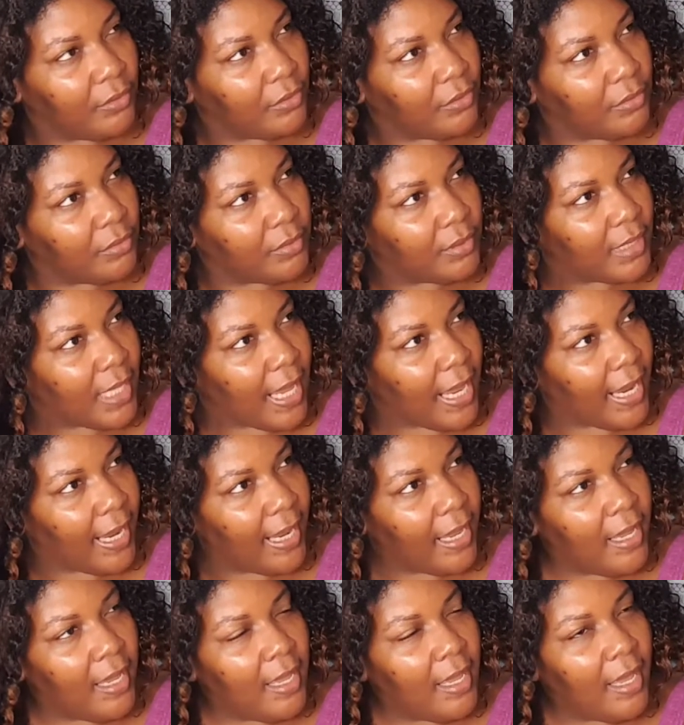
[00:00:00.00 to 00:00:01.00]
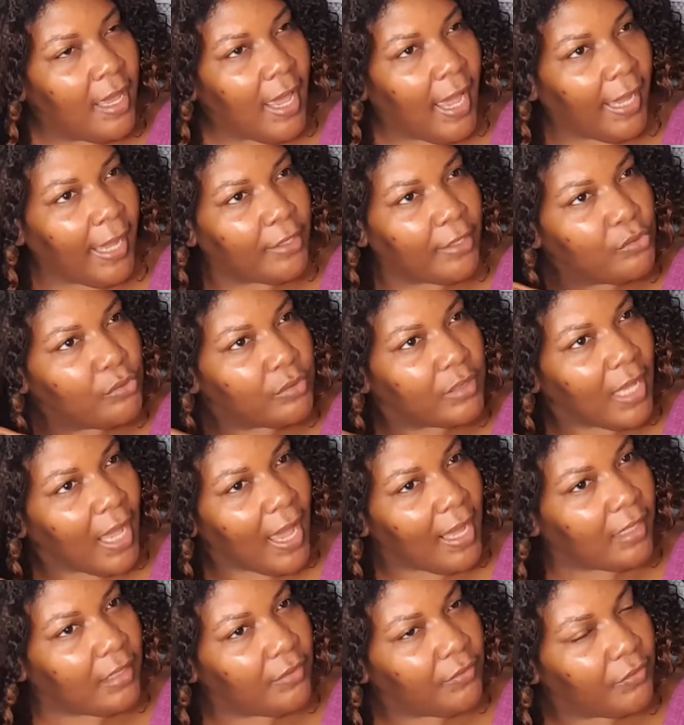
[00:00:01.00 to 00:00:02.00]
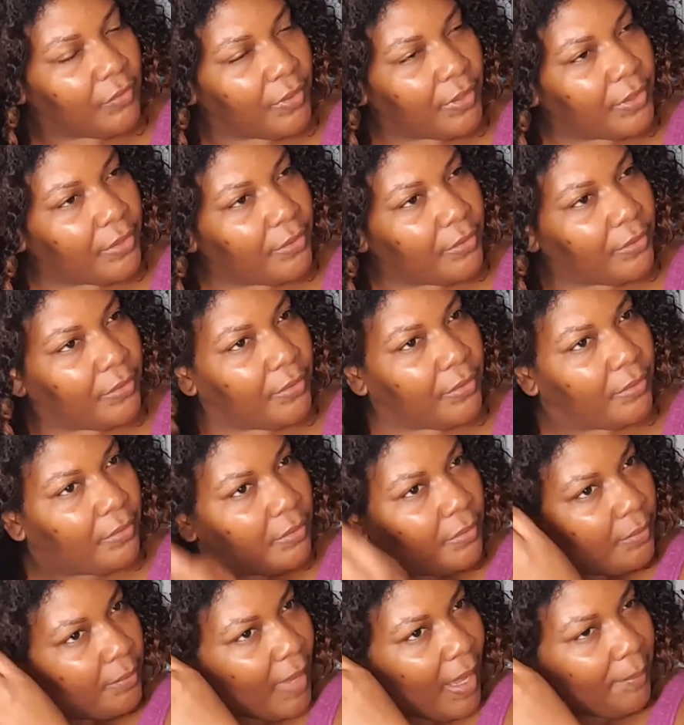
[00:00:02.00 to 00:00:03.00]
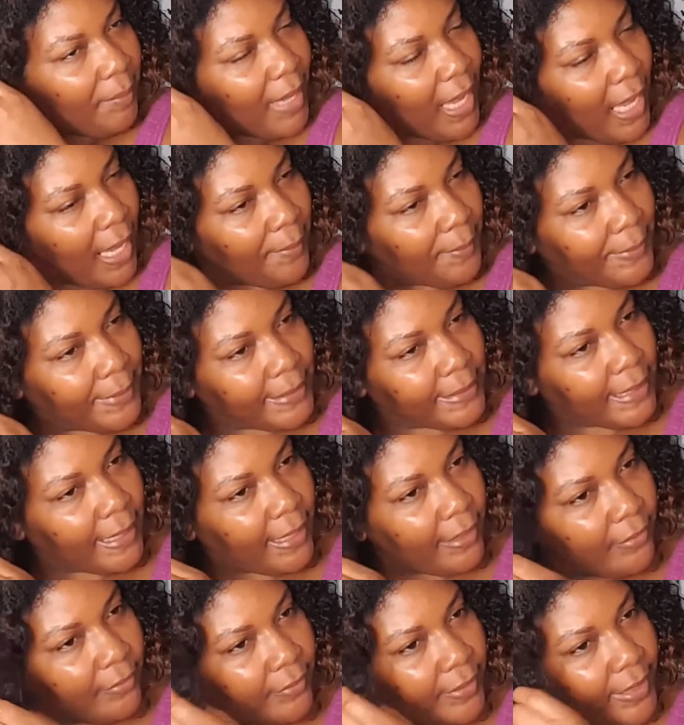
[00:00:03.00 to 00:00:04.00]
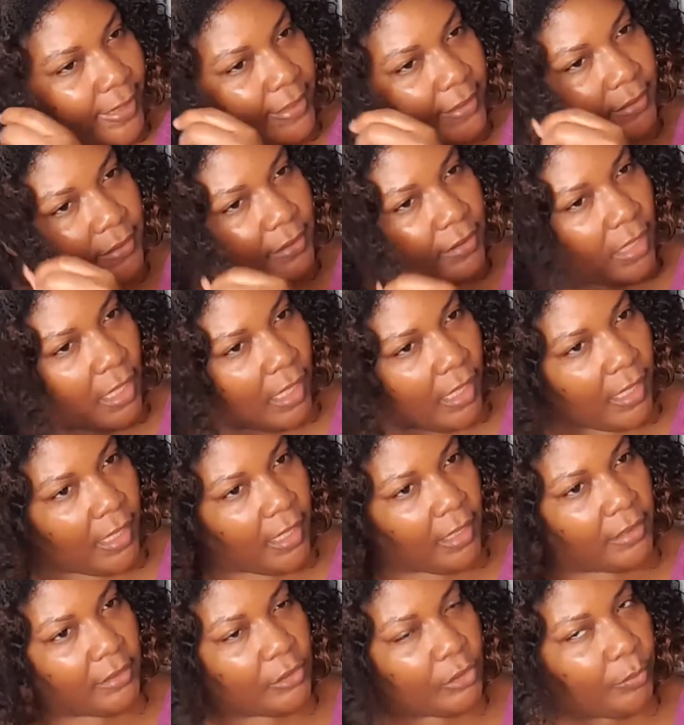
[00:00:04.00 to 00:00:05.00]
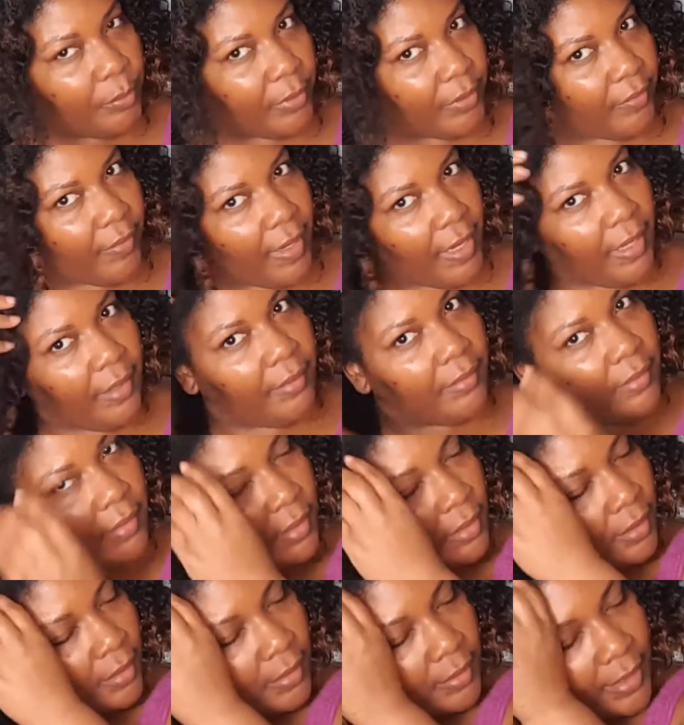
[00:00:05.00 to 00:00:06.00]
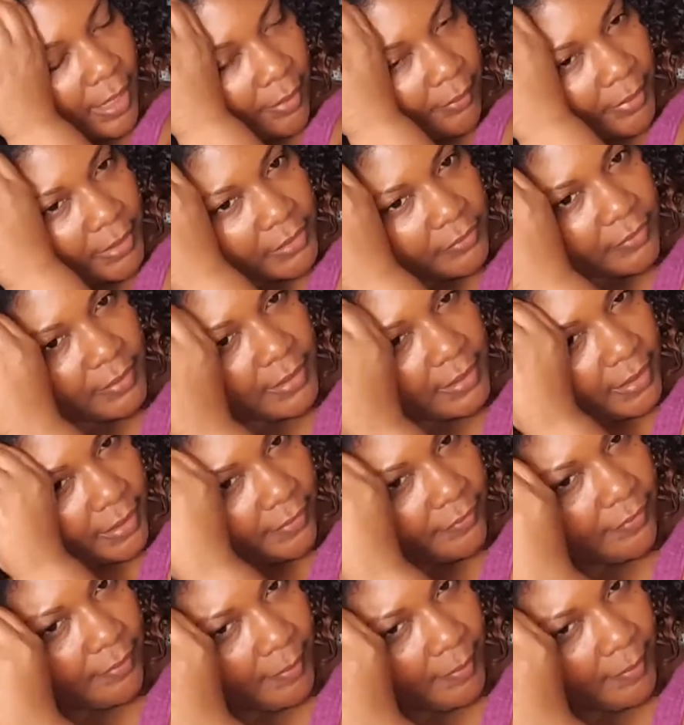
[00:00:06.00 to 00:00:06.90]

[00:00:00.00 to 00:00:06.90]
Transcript: use that. I use the olive oil by Palmer's hair grease, Super Grow. That works really good for